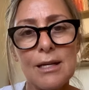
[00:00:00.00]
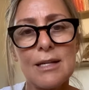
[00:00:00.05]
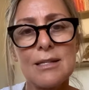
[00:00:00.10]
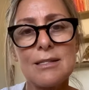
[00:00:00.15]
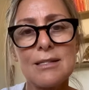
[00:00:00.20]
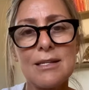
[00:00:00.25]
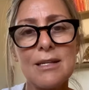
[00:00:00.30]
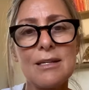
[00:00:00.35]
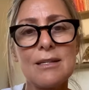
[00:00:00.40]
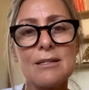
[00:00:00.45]
and
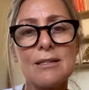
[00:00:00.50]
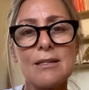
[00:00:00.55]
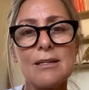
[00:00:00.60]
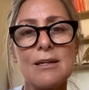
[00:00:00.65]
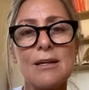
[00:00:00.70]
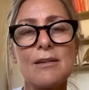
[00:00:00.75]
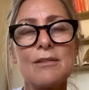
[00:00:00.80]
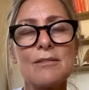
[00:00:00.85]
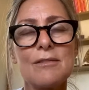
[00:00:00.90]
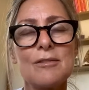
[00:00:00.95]
sit
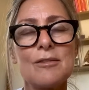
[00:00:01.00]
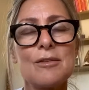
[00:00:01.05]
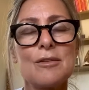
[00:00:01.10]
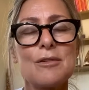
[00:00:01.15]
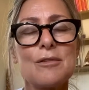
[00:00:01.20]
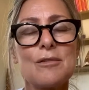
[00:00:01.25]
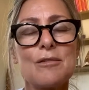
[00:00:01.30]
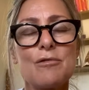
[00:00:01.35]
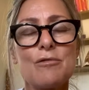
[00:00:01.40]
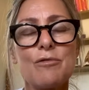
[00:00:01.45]
and
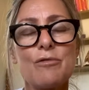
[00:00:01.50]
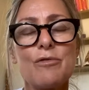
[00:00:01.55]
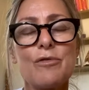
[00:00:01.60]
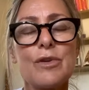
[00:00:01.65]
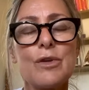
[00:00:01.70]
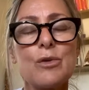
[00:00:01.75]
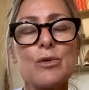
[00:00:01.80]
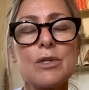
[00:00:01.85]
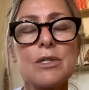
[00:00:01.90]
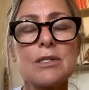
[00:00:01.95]

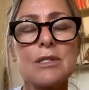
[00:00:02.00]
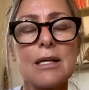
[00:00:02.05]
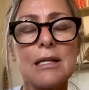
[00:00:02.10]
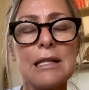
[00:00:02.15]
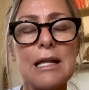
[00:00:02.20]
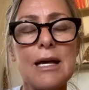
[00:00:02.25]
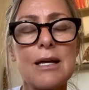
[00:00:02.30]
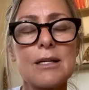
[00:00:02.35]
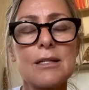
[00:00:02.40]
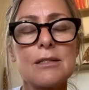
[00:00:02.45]
feel the
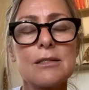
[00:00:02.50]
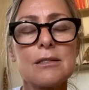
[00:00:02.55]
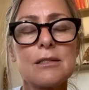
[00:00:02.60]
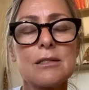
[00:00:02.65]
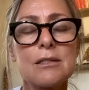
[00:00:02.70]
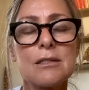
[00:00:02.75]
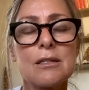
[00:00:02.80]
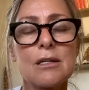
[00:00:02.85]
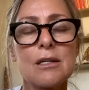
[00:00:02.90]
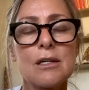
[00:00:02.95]
sunlight
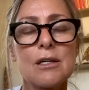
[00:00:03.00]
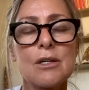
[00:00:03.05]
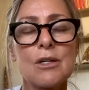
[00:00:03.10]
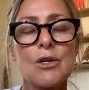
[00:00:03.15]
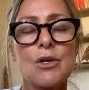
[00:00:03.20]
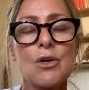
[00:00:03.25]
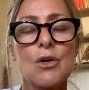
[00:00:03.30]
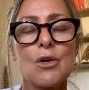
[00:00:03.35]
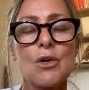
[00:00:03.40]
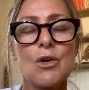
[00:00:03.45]

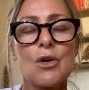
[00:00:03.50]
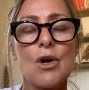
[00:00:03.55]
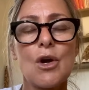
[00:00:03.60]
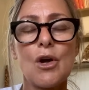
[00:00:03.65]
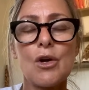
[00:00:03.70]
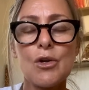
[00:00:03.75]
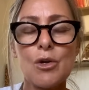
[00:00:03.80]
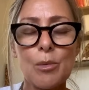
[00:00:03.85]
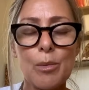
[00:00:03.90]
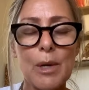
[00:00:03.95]

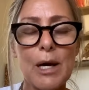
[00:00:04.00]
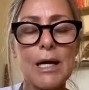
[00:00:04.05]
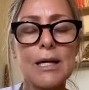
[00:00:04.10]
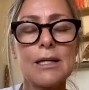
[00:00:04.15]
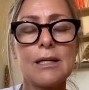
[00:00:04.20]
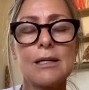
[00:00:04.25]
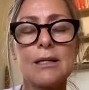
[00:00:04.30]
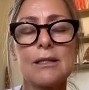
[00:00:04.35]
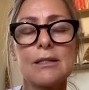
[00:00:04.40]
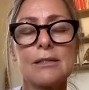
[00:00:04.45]
on your
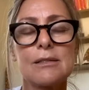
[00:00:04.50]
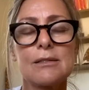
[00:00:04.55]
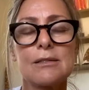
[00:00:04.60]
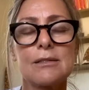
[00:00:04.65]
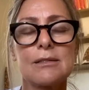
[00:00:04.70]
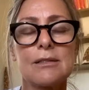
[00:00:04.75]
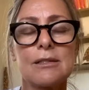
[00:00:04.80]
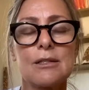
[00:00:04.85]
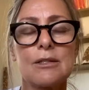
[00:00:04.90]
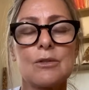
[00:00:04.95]
body
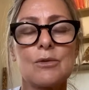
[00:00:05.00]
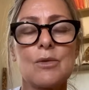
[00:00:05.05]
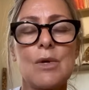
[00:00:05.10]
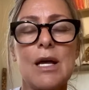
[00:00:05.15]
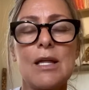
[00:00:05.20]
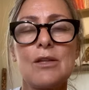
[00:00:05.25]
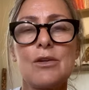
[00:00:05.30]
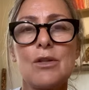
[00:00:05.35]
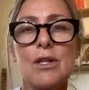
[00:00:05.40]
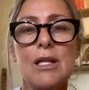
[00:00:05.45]

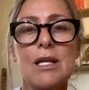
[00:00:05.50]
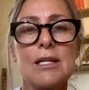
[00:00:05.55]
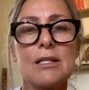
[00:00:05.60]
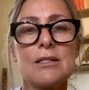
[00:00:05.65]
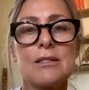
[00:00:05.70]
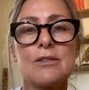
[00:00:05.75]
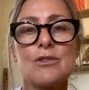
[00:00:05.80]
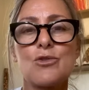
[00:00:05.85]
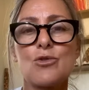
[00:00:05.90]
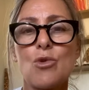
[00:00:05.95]
rather
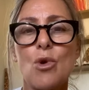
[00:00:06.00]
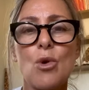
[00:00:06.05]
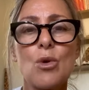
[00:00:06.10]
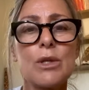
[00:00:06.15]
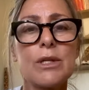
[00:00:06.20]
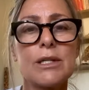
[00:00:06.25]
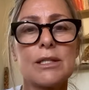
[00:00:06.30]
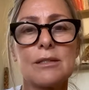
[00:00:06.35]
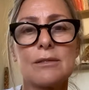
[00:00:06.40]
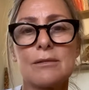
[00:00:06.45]
than
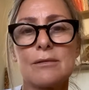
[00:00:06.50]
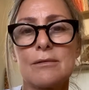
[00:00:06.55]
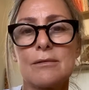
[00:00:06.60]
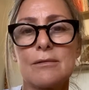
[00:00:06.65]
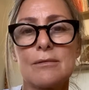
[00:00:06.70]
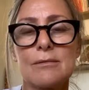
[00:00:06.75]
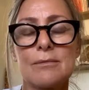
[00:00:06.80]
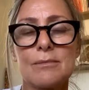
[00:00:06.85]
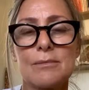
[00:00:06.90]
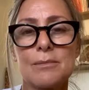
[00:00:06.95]
scrolling.
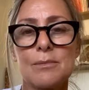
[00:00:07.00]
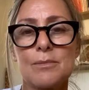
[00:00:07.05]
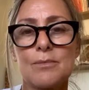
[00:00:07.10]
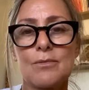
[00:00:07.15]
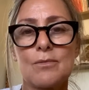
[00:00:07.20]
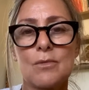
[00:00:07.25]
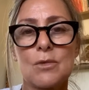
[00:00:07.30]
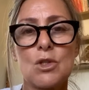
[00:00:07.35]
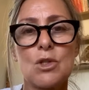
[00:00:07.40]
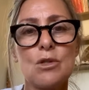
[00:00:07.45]

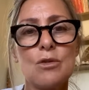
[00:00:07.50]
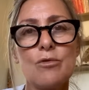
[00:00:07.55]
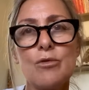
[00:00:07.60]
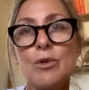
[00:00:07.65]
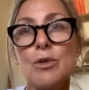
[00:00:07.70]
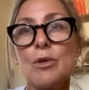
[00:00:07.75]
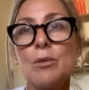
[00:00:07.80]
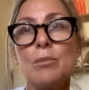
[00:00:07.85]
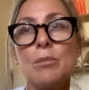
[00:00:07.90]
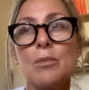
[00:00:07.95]
Just
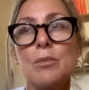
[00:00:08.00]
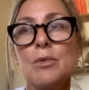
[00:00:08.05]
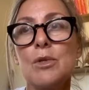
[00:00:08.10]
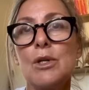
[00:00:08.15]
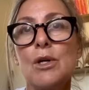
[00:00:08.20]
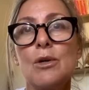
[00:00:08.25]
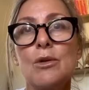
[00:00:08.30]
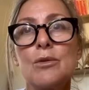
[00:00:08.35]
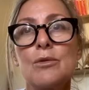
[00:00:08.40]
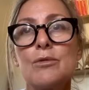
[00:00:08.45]
for
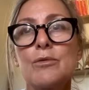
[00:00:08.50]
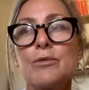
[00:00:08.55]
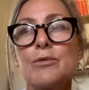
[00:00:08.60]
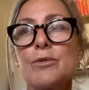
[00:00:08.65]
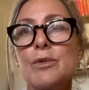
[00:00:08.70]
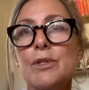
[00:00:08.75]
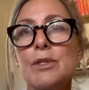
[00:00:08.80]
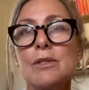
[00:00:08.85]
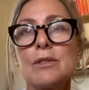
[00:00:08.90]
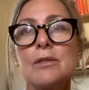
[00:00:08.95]

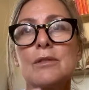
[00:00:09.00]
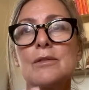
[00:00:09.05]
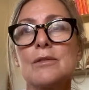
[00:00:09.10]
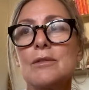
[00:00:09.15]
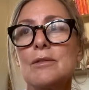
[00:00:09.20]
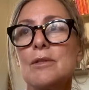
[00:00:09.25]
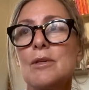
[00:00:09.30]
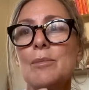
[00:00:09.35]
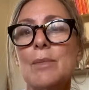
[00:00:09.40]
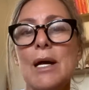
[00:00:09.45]
the
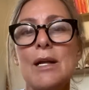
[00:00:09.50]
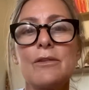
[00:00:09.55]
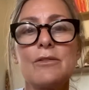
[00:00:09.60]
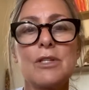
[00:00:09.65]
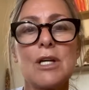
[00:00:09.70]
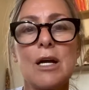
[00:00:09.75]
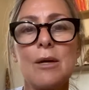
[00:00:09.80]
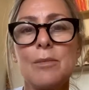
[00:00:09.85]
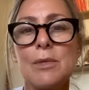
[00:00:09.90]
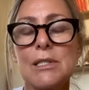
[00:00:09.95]
amount of
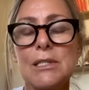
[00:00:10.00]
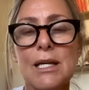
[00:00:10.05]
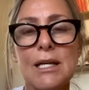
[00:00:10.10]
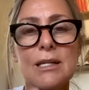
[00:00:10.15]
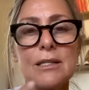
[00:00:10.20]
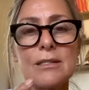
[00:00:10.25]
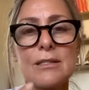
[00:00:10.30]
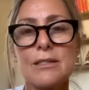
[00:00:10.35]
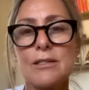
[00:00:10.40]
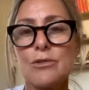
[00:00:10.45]
time it
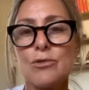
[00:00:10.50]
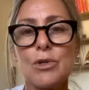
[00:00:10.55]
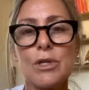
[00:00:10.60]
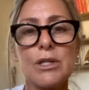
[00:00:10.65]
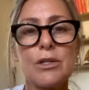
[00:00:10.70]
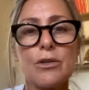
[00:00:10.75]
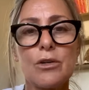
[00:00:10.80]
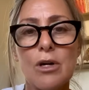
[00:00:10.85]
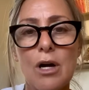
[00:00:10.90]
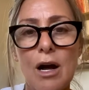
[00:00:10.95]
takes to
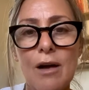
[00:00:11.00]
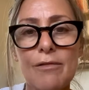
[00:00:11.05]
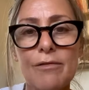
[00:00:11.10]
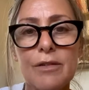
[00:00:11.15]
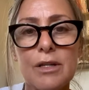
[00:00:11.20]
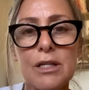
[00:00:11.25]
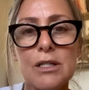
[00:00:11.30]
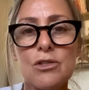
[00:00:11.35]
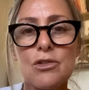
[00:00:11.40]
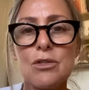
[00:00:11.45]
drink your
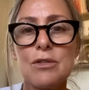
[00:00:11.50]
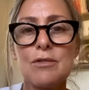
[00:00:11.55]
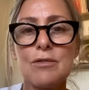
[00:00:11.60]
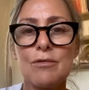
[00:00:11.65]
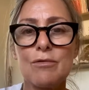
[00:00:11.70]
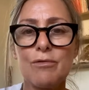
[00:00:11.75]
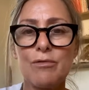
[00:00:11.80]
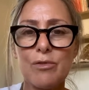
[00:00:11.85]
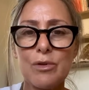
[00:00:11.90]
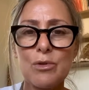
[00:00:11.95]
coffee, just
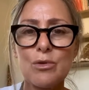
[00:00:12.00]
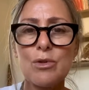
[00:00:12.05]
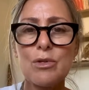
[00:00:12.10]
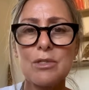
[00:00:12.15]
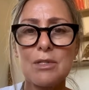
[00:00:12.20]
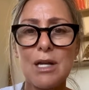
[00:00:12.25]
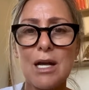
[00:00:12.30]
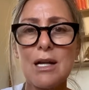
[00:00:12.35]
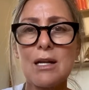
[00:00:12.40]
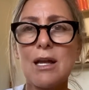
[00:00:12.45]
feel the
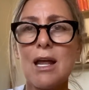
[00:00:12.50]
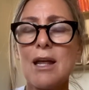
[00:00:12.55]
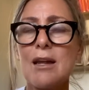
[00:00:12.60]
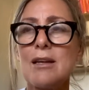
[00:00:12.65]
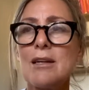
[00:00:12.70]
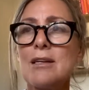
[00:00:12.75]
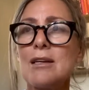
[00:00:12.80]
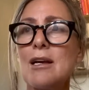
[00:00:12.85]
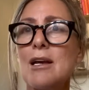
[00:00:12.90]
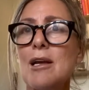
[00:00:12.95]
sun,
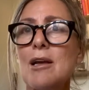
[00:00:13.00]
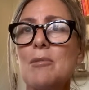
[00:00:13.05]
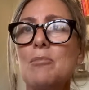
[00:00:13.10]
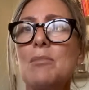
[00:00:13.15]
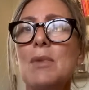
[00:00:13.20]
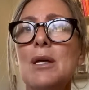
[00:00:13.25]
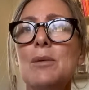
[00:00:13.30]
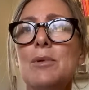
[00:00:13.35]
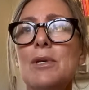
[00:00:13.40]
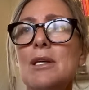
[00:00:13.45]
and
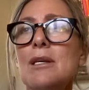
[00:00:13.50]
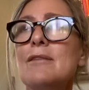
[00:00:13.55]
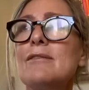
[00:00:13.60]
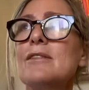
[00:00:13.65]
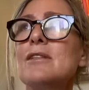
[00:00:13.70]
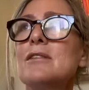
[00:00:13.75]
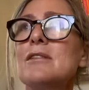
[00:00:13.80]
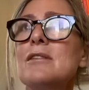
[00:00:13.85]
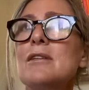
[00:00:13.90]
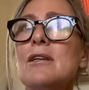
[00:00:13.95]
maybe
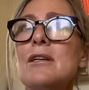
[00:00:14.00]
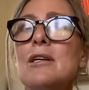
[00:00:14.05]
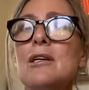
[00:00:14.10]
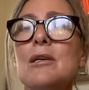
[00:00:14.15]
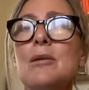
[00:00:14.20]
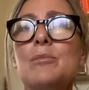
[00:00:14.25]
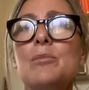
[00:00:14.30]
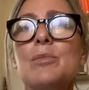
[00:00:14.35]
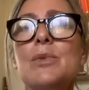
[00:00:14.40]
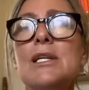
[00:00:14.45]
even
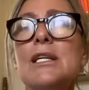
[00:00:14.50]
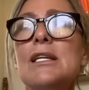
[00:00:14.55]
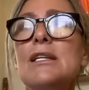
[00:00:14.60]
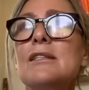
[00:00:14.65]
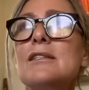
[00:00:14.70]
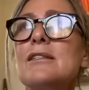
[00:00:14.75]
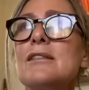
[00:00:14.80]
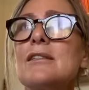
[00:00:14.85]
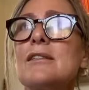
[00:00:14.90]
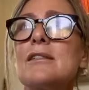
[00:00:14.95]

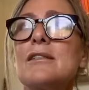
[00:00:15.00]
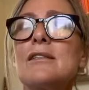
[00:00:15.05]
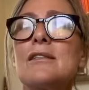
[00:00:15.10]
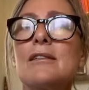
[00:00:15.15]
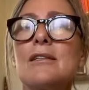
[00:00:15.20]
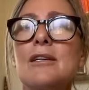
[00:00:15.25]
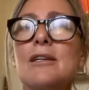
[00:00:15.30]
begin to